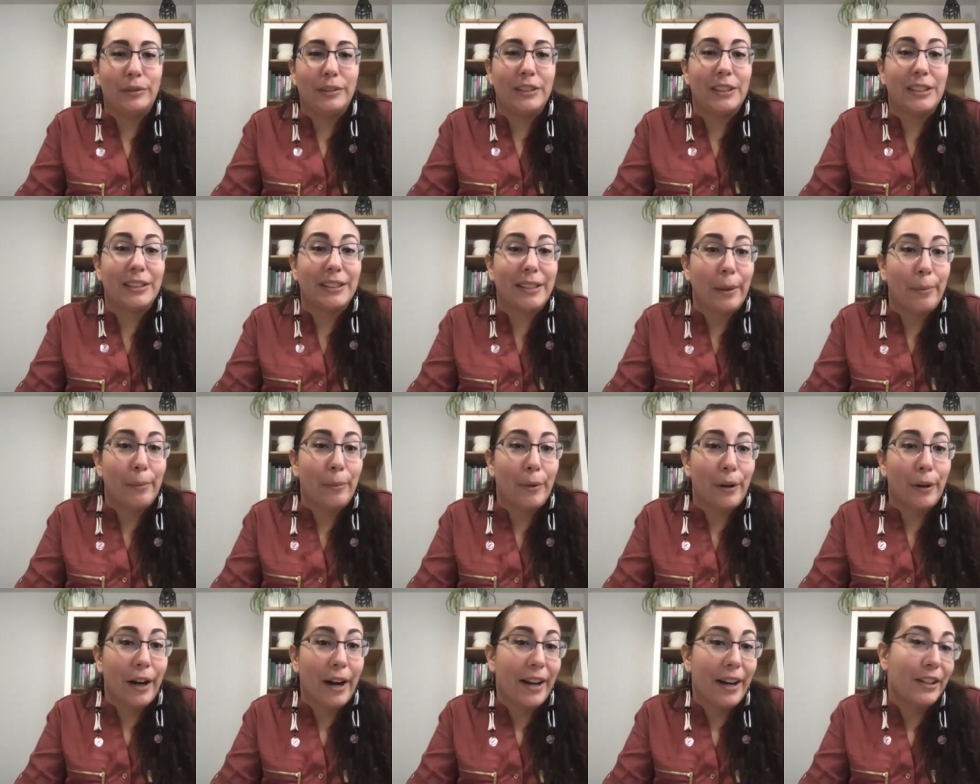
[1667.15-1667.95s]

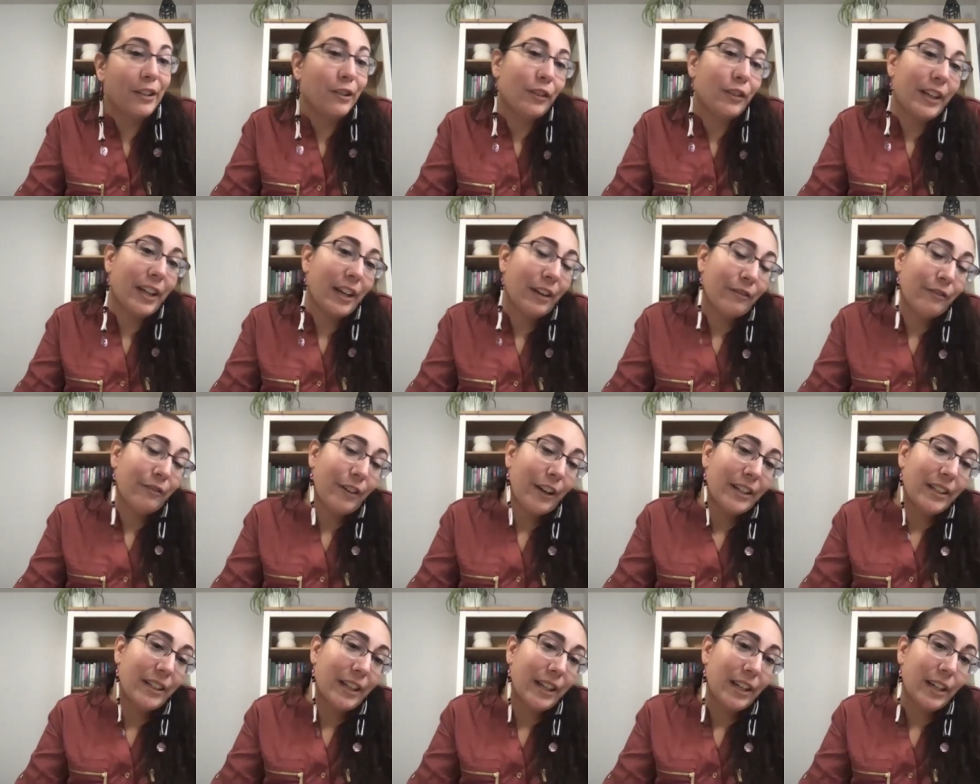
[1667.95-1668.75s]
December and you can't
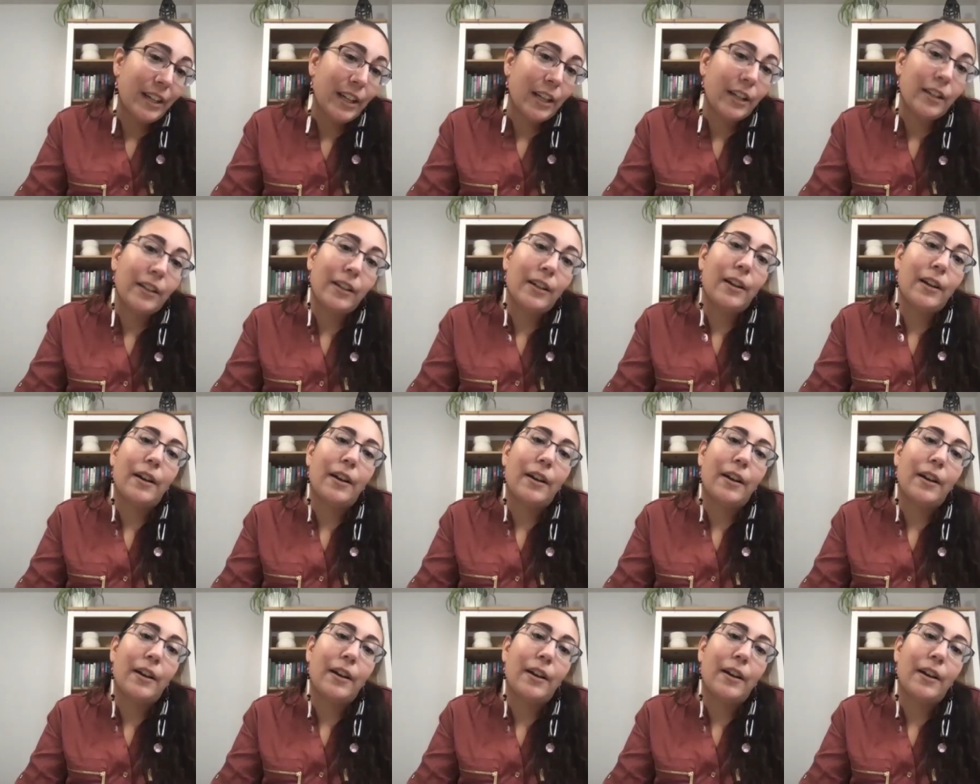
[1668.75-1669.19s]
find any.